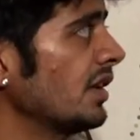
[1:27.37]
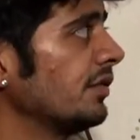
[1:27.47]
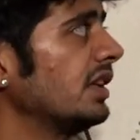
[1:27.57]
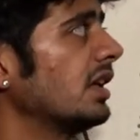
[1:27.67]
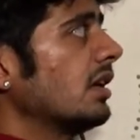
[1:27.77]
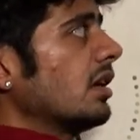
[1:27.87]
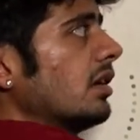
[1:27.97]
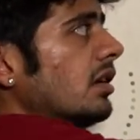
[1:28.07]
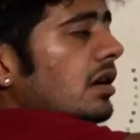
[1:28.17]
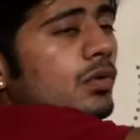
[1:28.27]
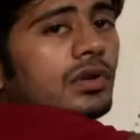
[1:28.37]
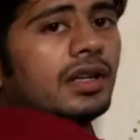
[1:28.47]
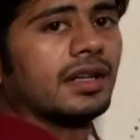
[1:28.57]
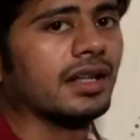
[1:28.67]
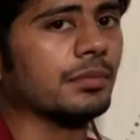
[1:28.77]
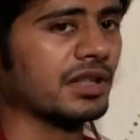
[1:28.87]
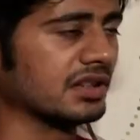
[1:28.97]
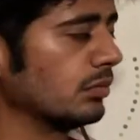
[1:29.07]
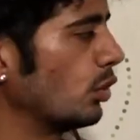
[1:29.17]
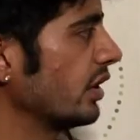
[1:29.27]
if they are around
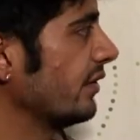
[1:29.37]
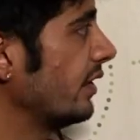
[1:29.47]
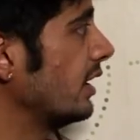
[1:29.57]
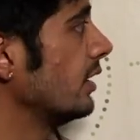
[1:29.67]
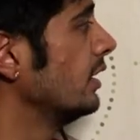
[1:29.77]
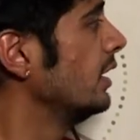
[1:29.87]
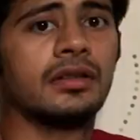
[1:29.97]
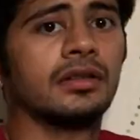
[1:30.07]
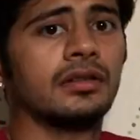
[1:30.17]
10% body fat.